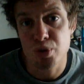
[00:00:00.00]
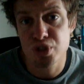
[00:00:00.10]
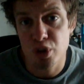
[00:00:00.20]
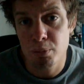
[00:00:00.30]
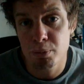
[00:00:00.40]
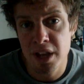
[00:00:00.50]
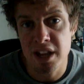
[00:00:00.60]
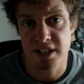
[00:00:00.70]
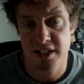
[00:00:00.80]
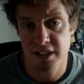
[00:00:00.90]
So
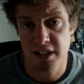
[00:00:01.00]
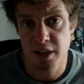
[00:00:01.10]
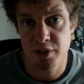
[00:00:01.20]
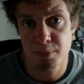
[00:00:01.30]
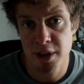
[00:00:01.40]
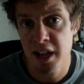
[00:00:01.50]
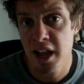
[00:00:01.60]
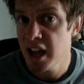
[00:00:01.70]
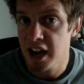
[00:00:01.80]
be it, leave it be.